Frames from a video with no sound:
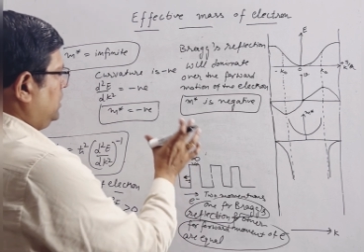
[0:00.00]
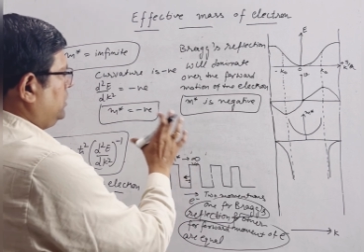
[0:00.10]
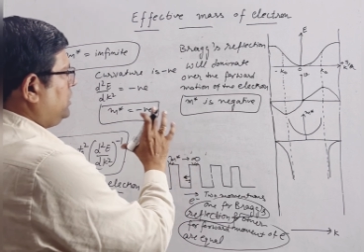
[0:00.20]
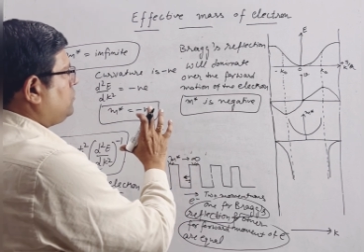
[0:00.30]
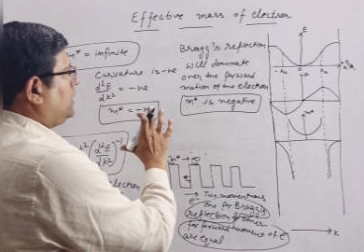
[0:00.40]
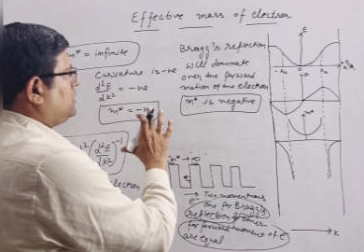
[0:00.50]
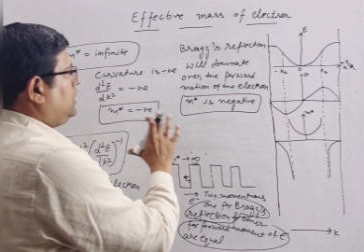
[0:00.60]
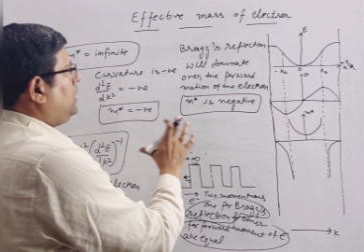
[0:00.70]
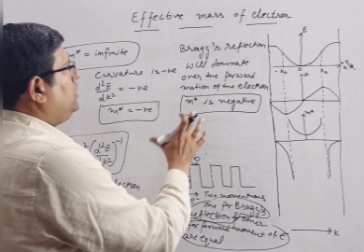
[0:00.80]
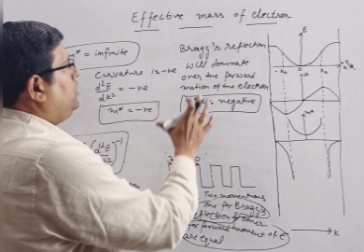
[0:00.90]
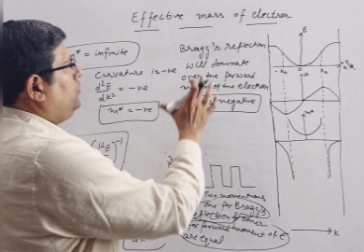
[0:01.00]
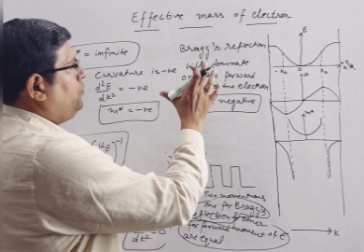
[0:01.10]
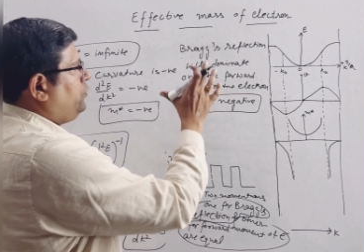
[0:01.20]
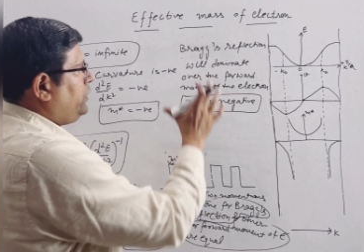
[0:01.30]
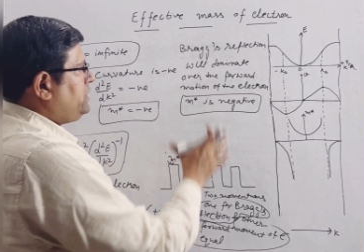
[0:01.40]
this was the
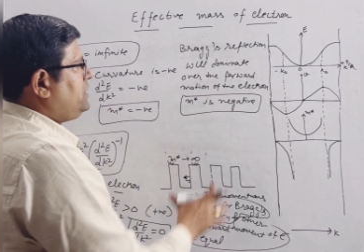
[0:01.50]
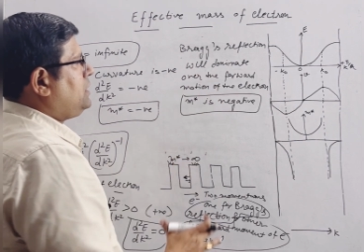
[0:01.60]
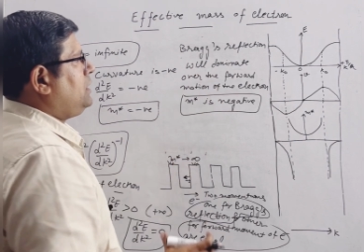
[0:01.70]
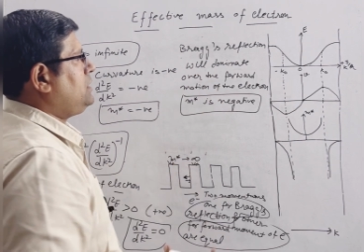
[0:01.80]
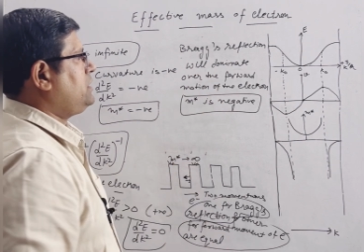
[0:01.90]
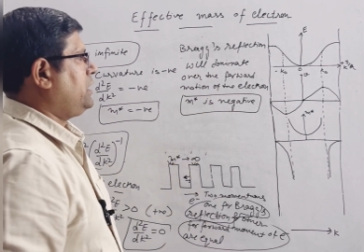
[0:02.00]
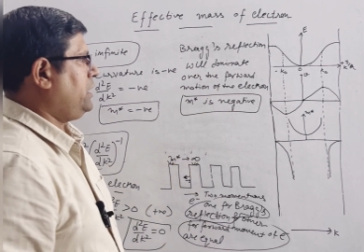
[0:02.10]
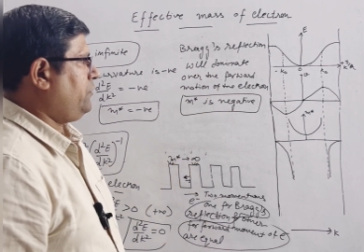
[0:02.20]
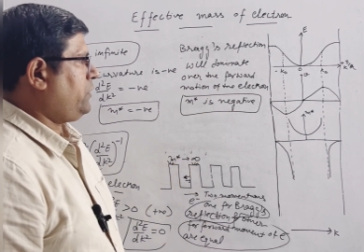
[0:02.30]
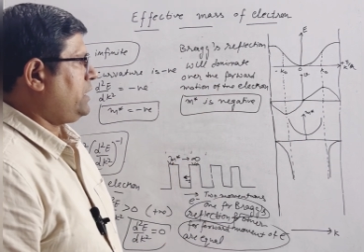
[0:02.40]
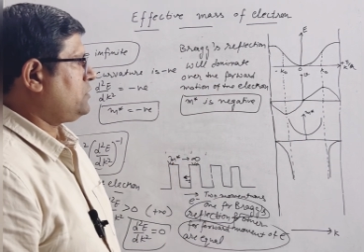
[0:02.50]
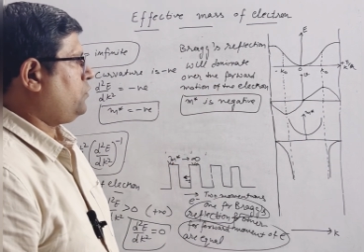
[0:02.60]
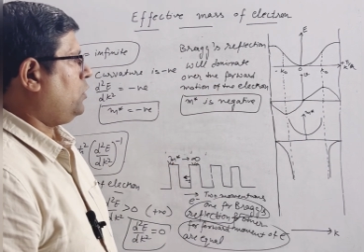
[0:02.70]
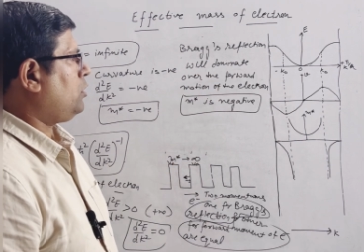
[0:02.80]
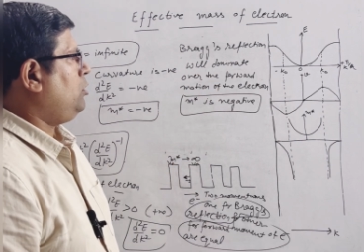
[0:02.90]
physical significance
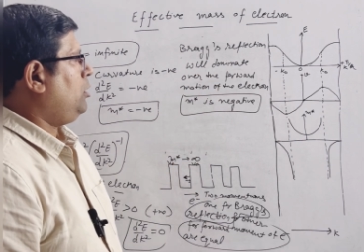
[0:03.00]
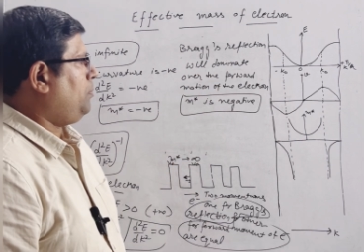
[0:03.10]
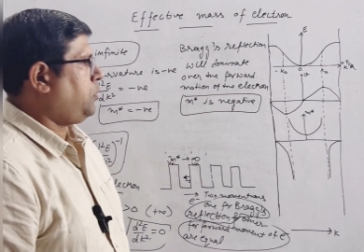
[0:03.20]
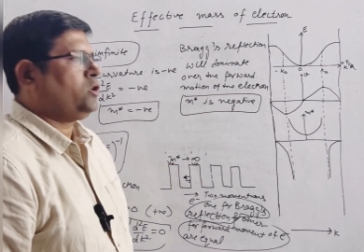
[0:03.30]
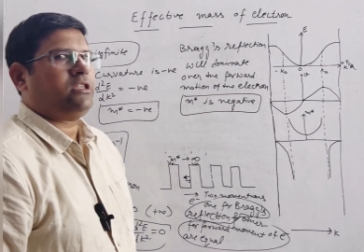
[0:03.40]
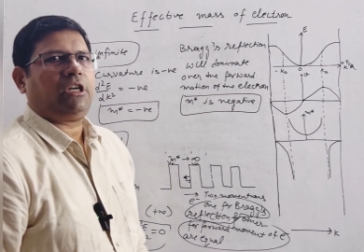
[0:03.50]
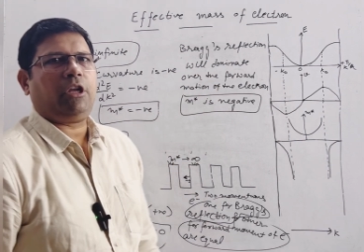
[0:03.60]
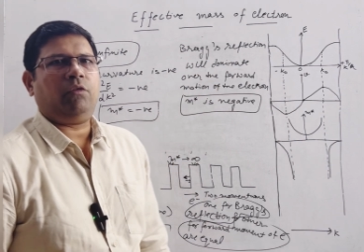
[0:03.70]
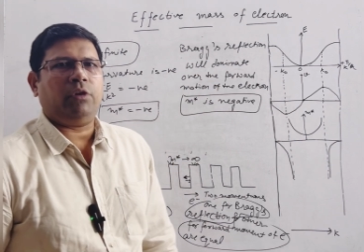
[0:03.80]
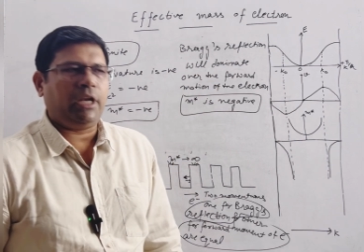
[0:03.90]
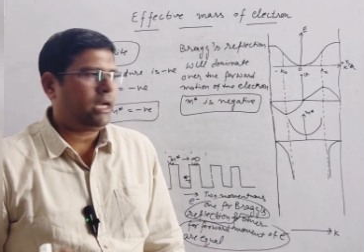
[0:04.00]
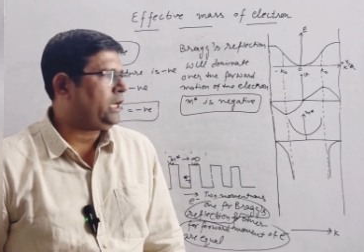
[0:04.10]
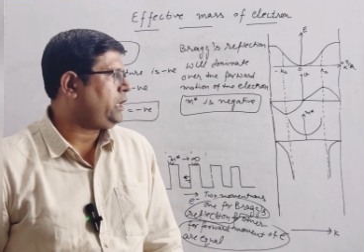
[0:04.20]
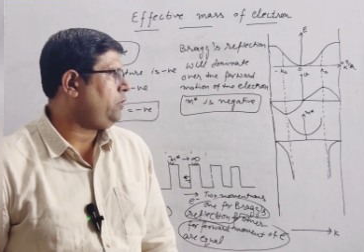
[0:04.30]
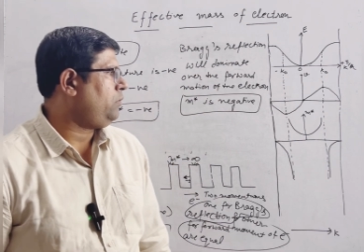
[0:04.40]
for positive,
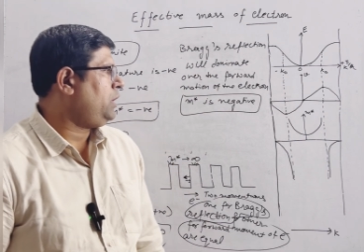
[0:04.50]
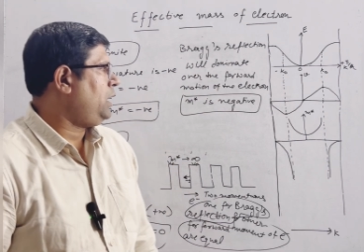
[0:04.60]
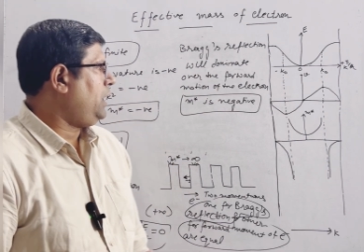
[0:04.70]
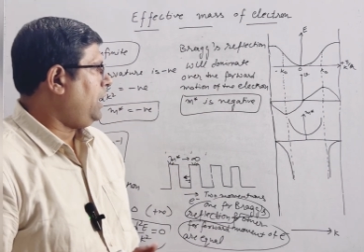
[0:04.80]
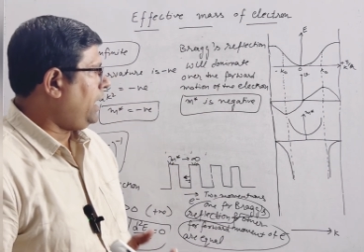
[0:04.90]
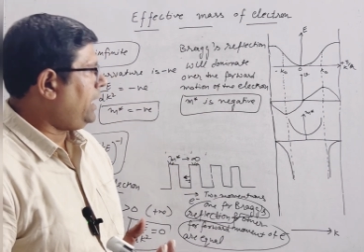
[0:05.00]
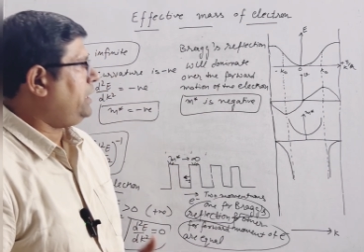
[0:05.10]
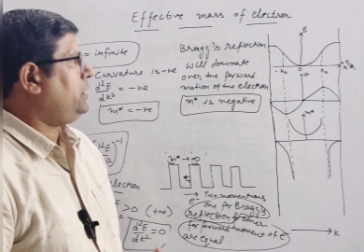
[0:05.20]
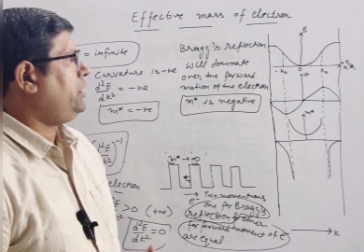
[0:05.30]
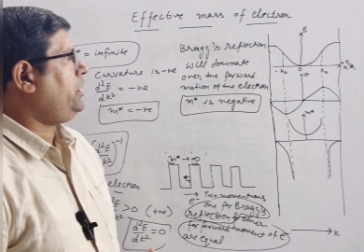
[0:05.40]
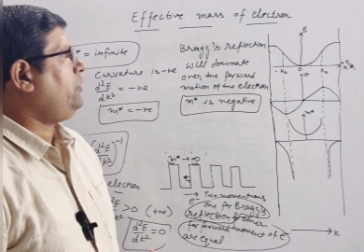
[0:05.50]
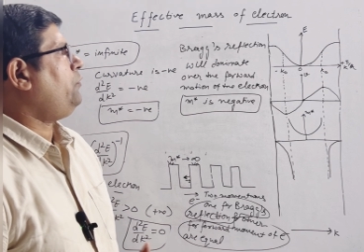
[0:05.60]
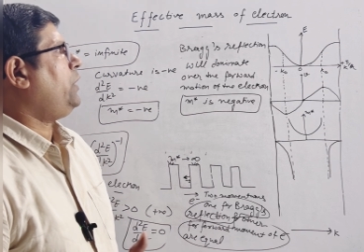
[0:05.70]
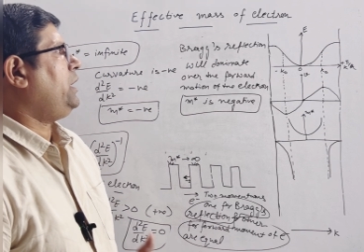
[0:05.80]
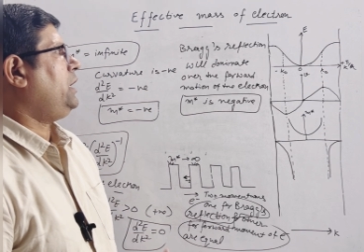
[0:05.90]
negative, and
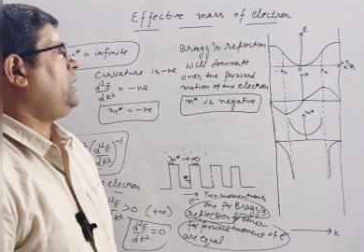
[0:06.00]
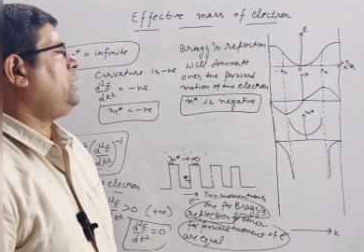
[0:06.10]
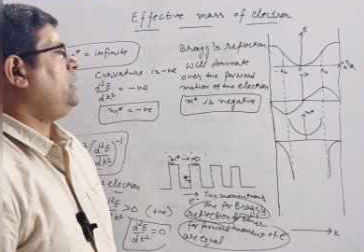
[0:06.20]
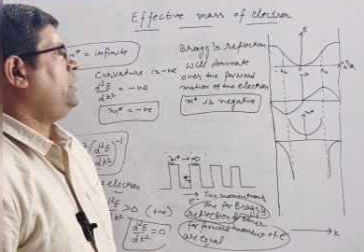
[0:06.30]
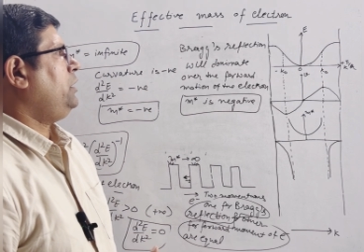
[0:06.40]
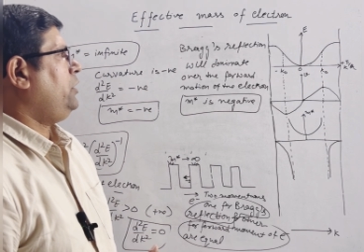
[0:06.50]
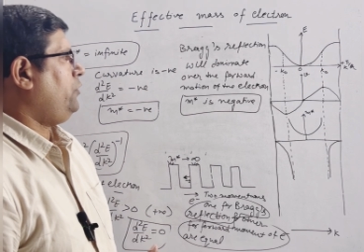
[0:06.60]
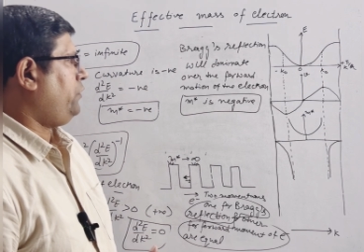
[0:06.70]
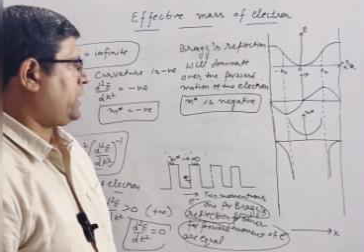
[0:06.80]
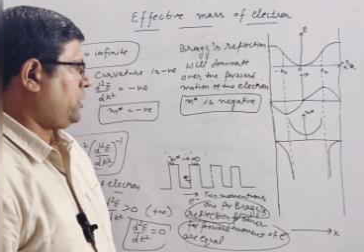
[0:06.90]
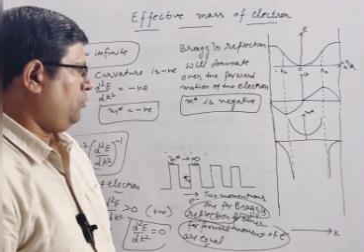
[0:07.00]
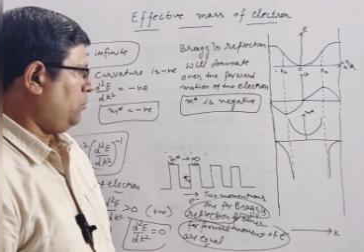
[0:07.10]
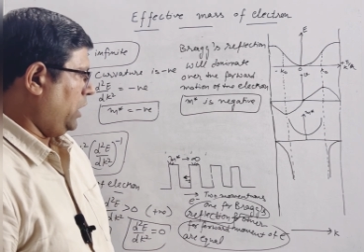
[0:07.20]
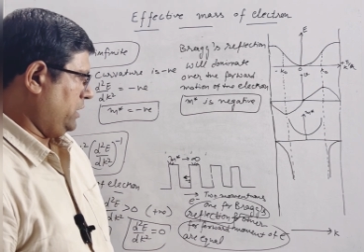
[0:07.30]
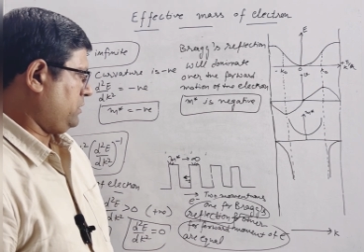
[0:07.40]
infinite effective
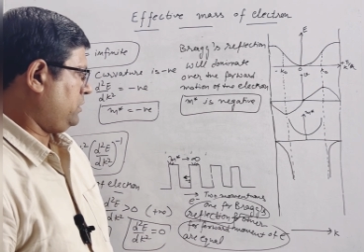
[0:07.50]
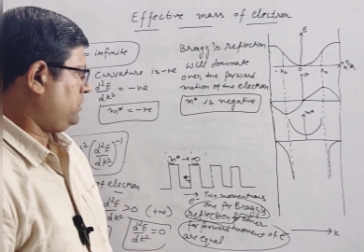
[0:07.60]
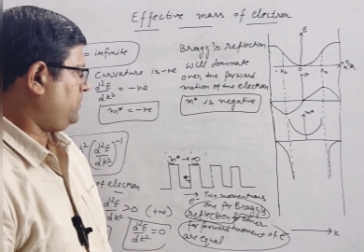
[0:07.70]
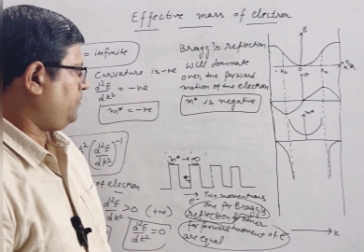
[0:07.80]
mass.